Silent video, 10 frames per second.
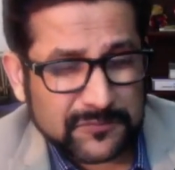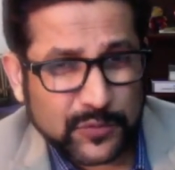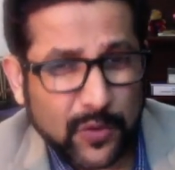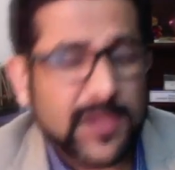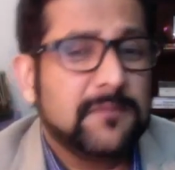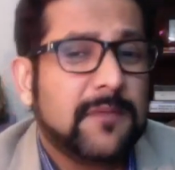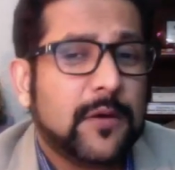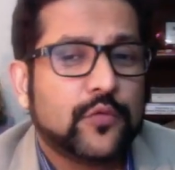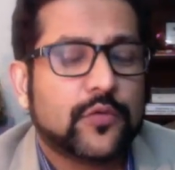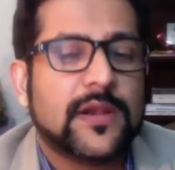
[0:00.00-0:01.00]
talking
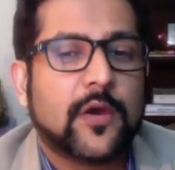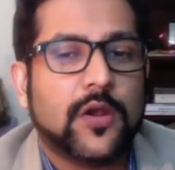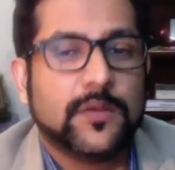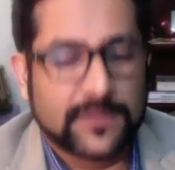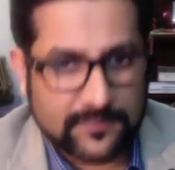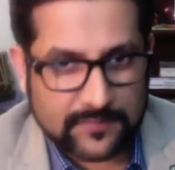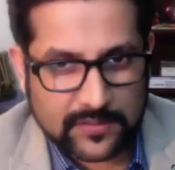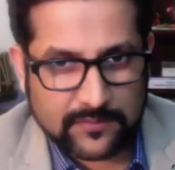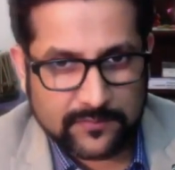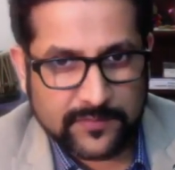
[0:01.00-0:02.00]
about rural economy,
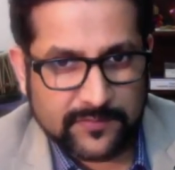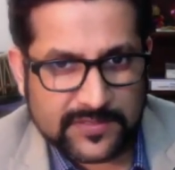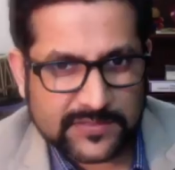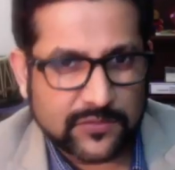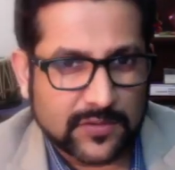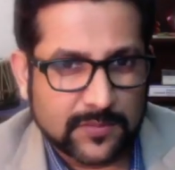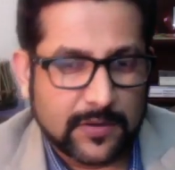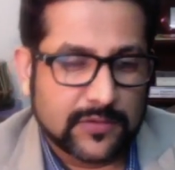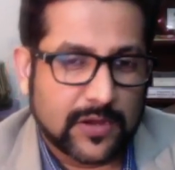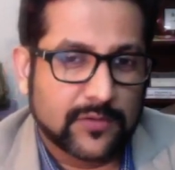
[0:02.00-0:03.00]
we just talked
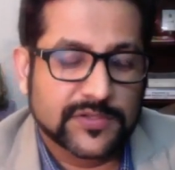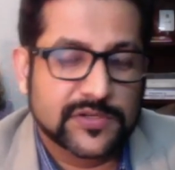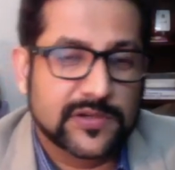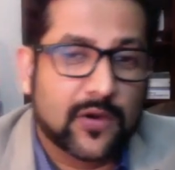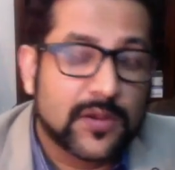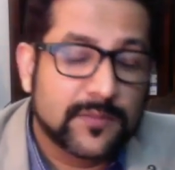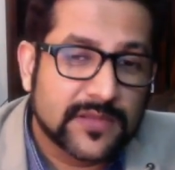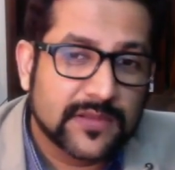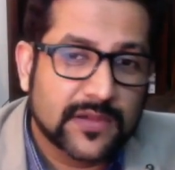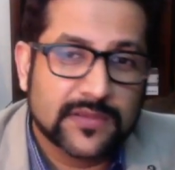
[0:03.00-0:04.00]
about how digital
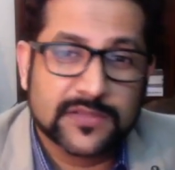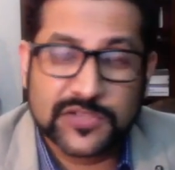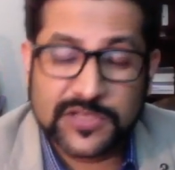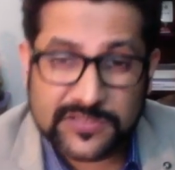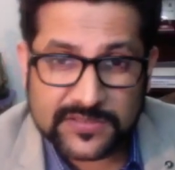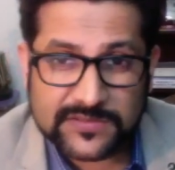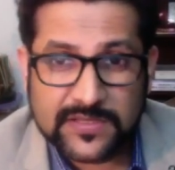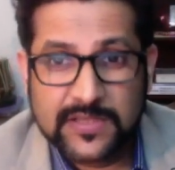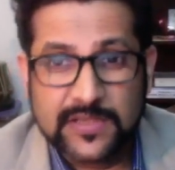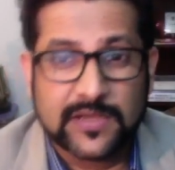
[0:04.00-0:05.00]
economy, the changes
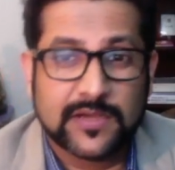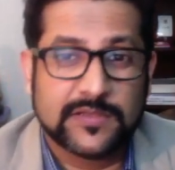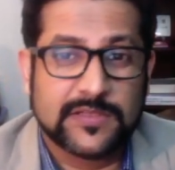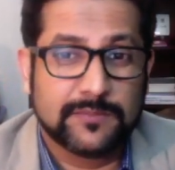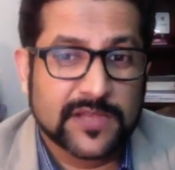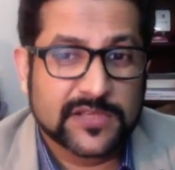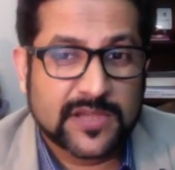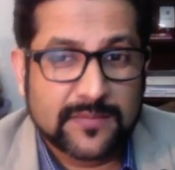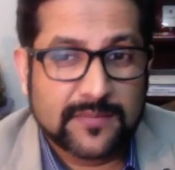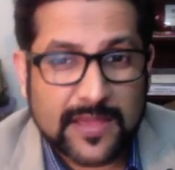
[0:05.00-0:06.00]
the
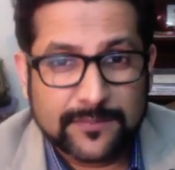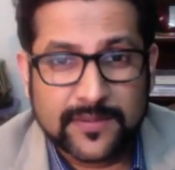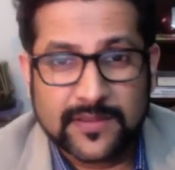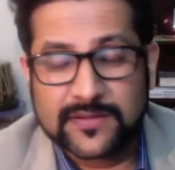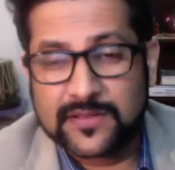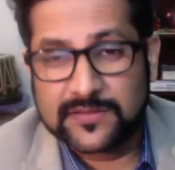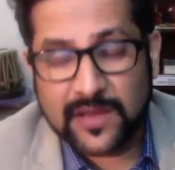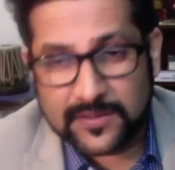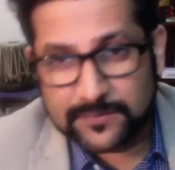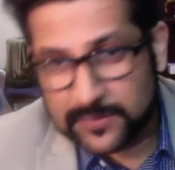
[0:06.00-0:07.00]
BHM app and
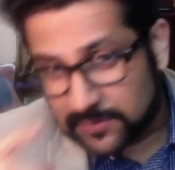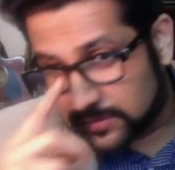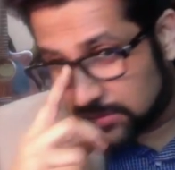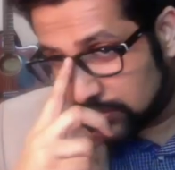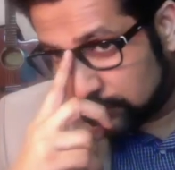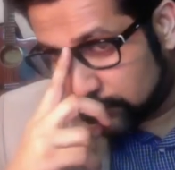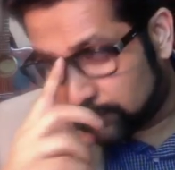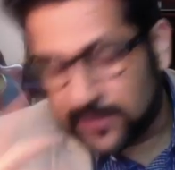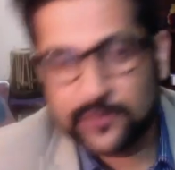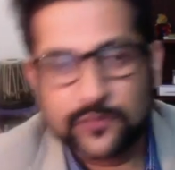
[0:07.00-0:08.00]
Aadhaar payment would
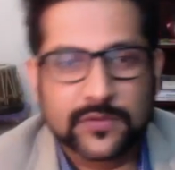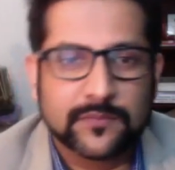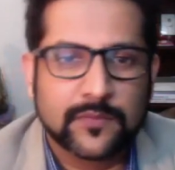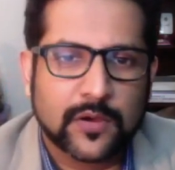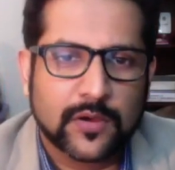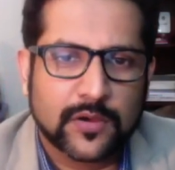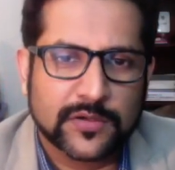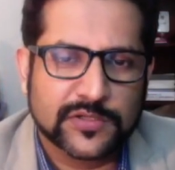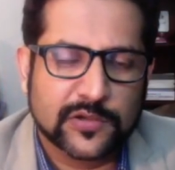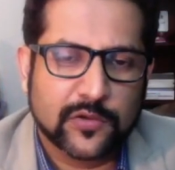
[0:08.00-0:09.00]
bring to the
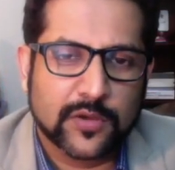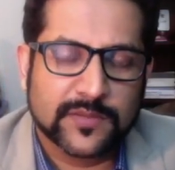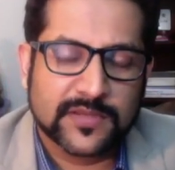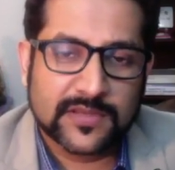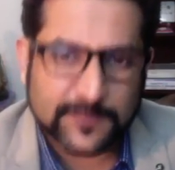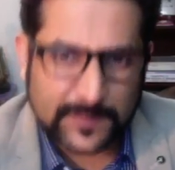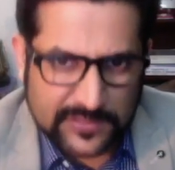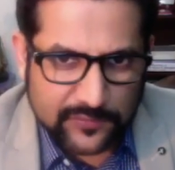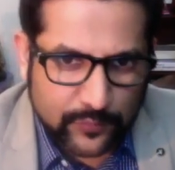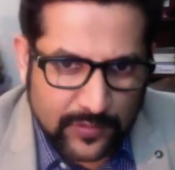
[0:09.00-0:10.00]
digital economy, especially
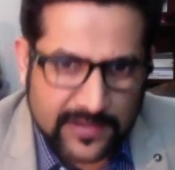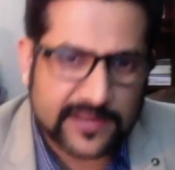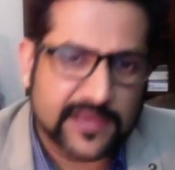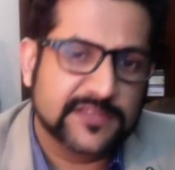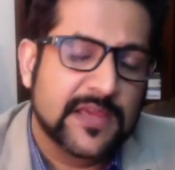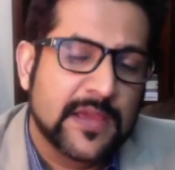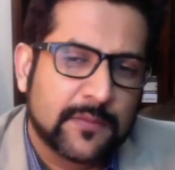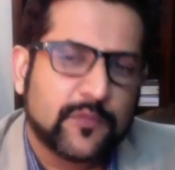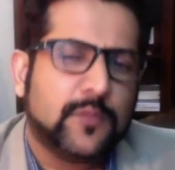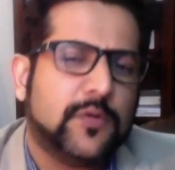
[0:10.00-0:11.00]
in rural areas.
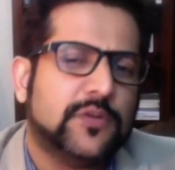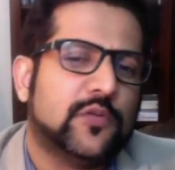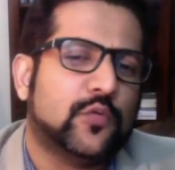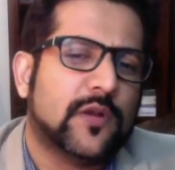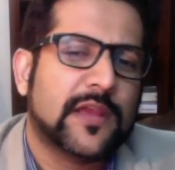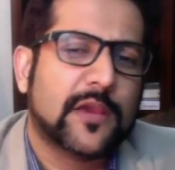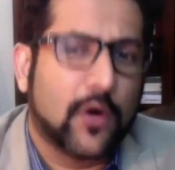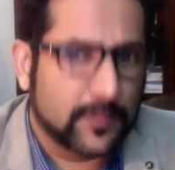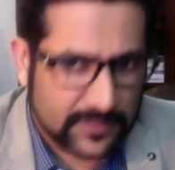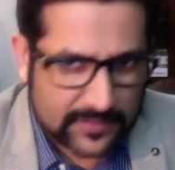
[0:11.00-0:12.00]
But what about the rural
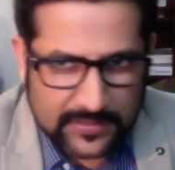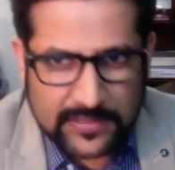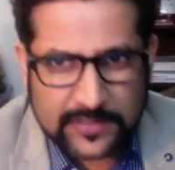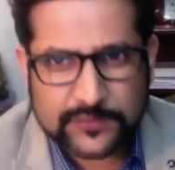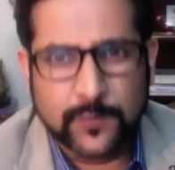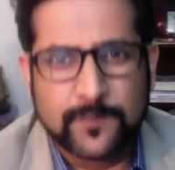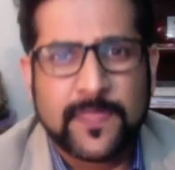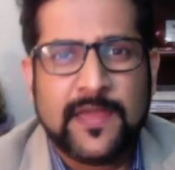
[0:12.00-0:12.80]
economy? So